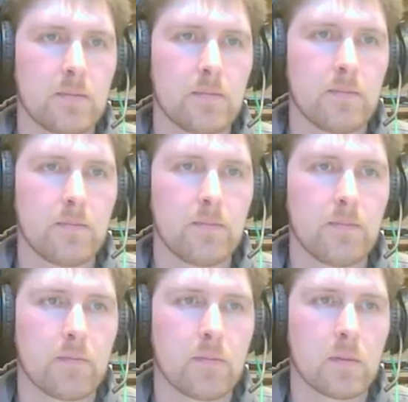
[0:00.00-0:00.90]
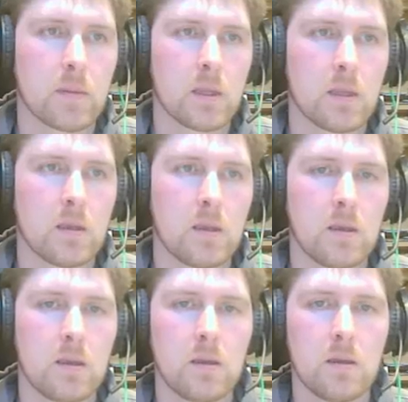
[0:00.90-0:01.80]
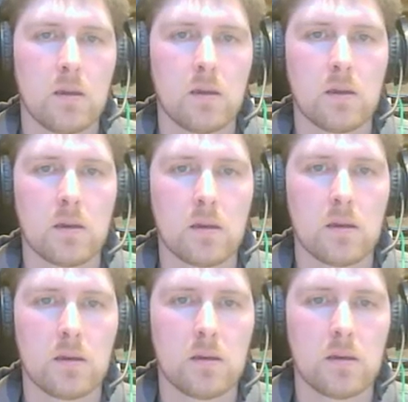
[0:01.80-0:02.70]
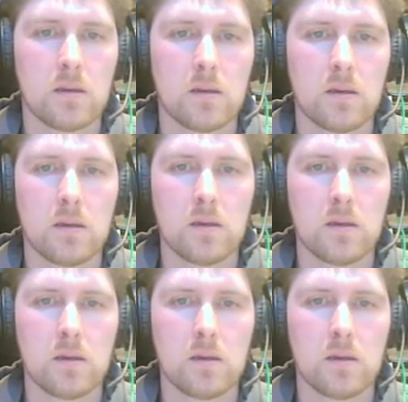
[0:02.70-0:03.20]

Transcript: No one is speaking in this clip.